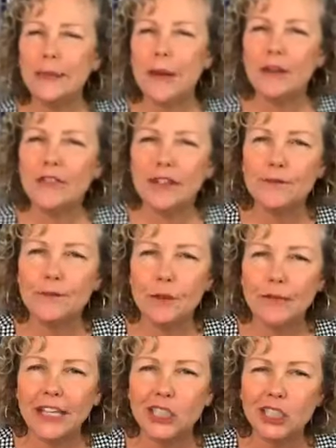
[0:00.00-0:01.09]
the amount of
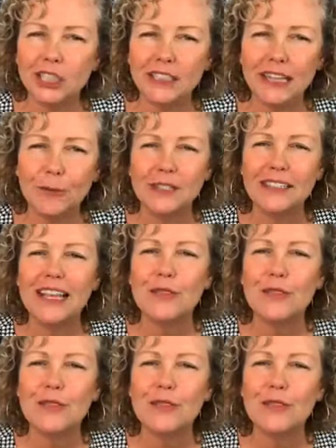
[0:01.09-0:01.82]
inflammation that was